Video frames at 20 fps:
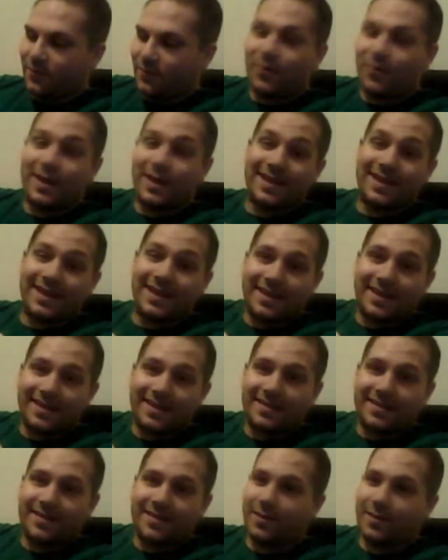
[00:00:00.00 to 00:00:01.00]
Really?
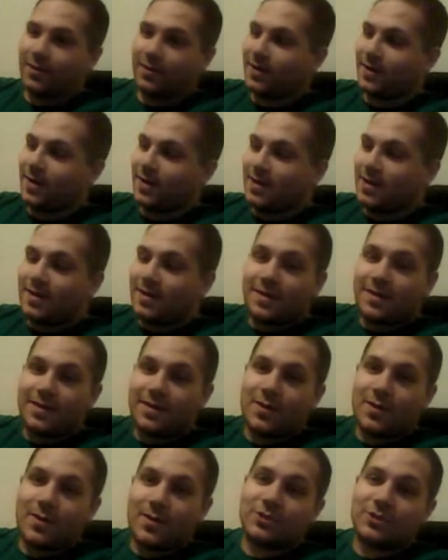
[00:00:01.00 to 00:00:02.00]
Look,
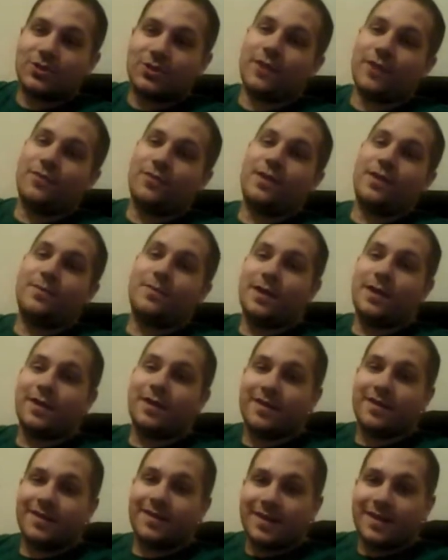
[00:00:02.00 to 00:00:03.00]
you want to try real
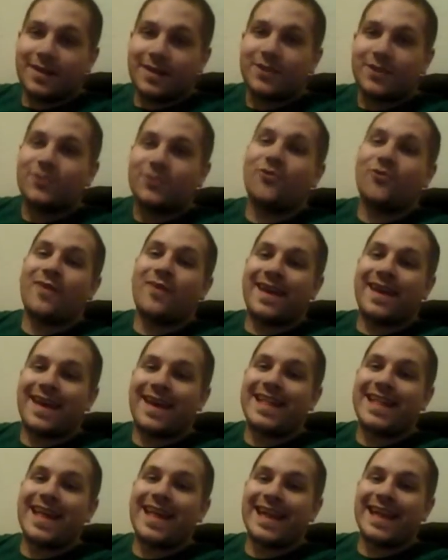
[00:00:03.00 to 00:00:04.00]
beer? Drink
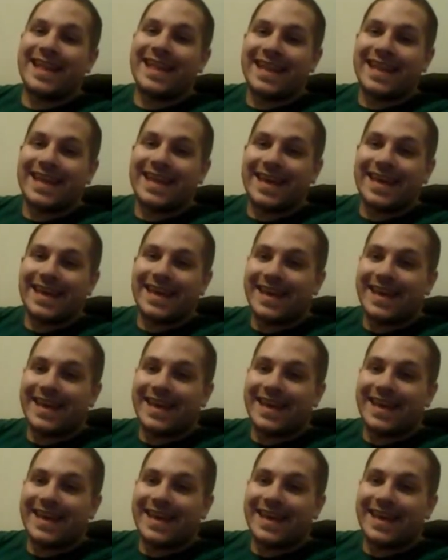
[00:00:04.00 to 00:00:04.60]
Canadian.